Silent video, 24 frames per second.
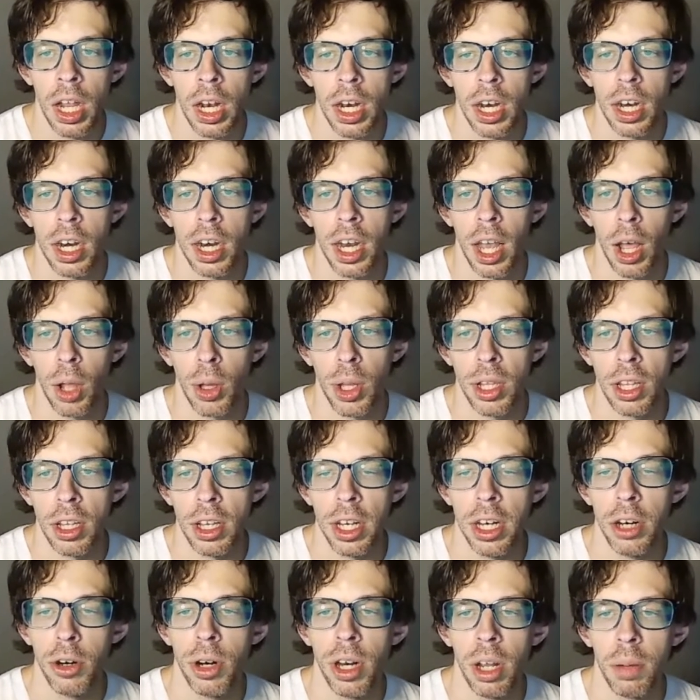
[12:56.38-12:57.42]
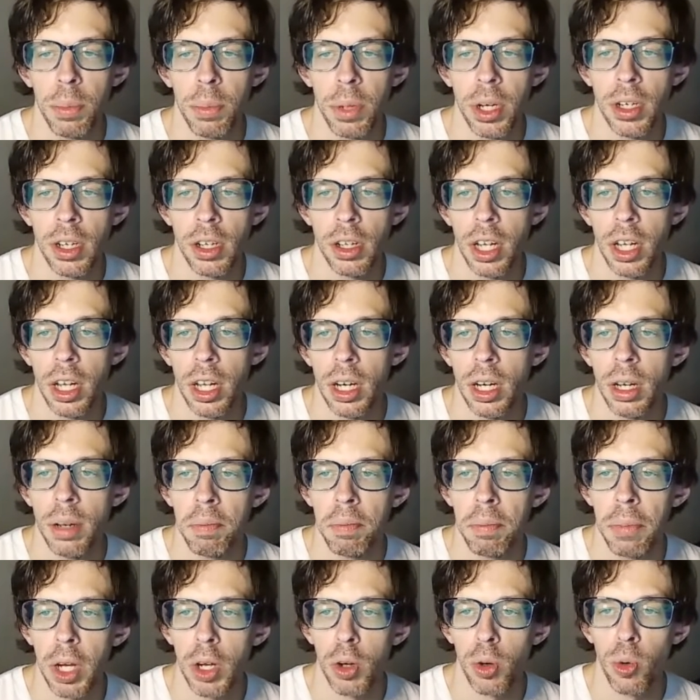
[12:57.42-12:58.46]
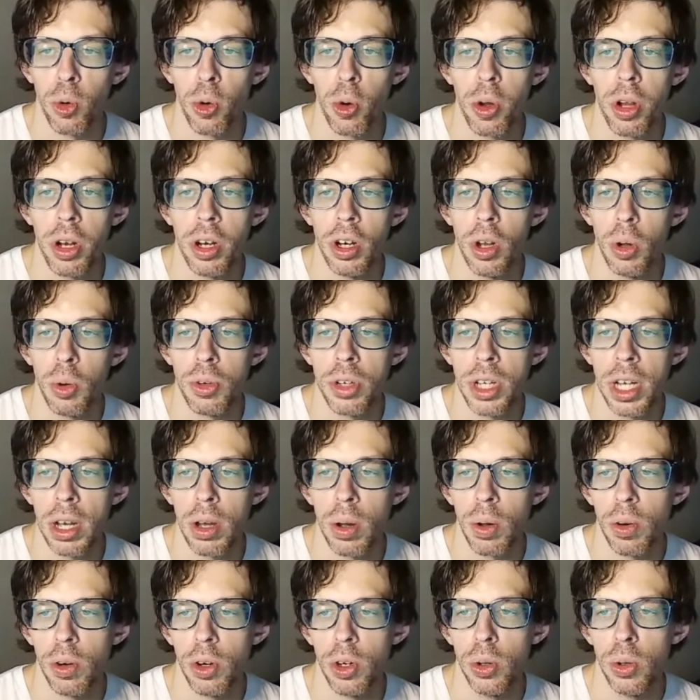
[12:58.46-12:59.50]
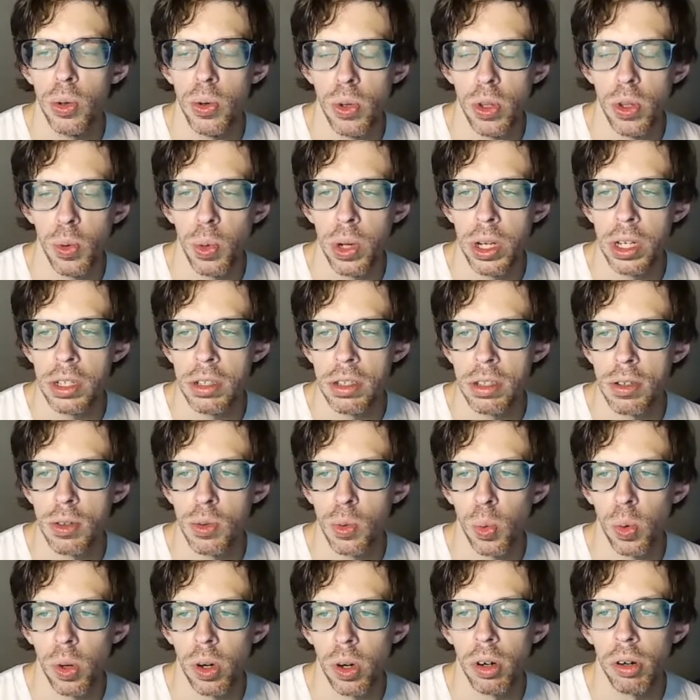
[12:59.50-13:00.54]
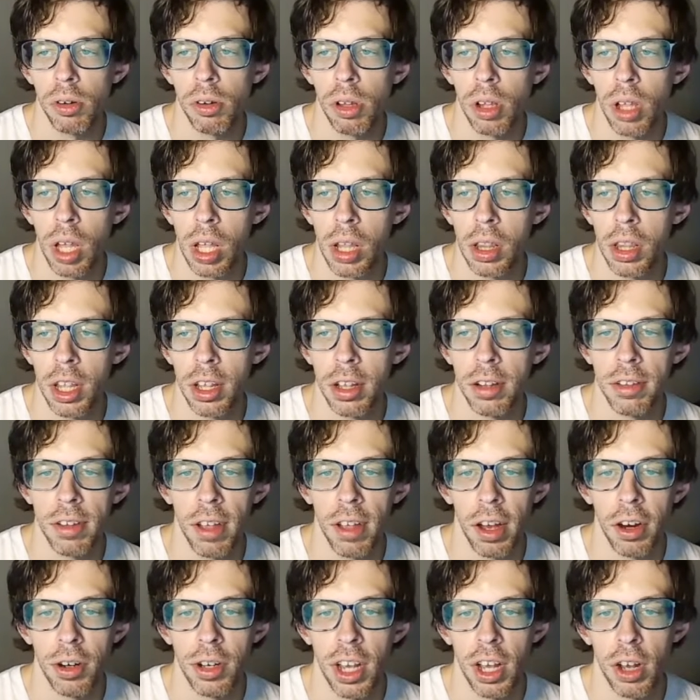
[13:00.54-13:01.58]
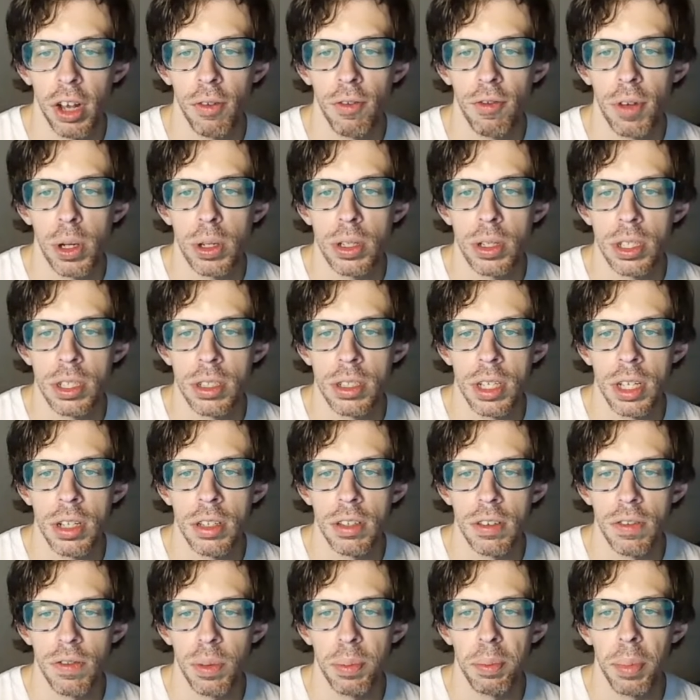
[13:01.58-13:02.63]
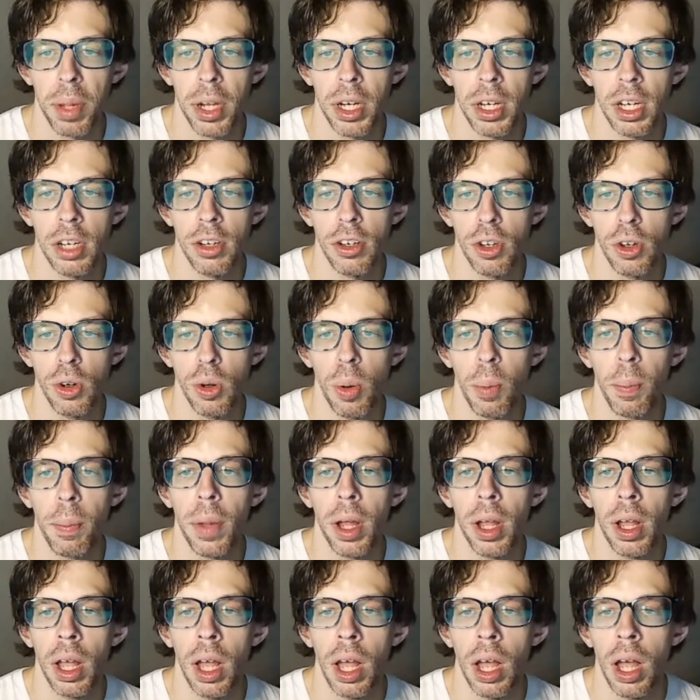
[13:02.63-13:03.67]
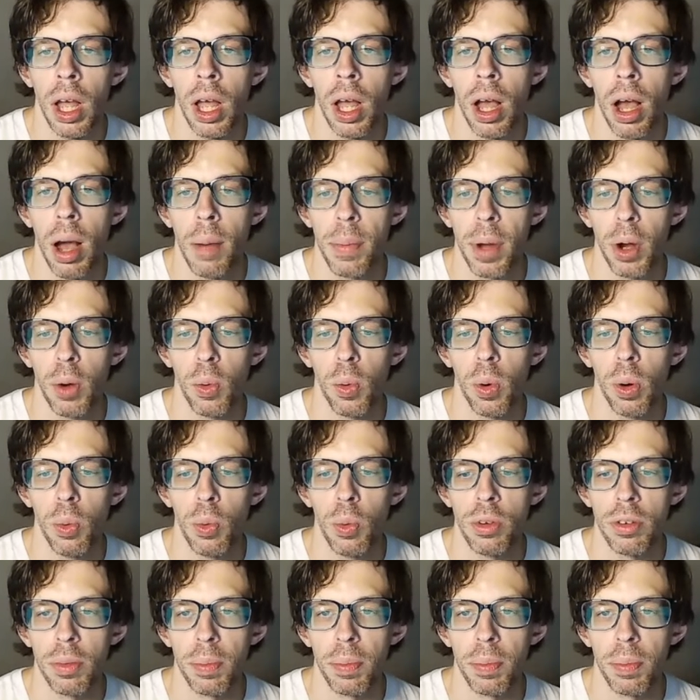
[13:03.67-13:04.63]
Now that the hearing had been delayed, McElroy no doubt knew who the witnesses were. The entire town felt a sense of impending doom about what was